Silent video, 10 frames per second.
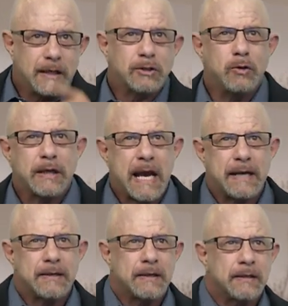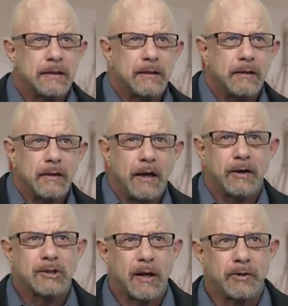Let's look at
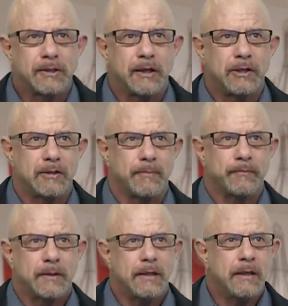Aristotle's syllogism.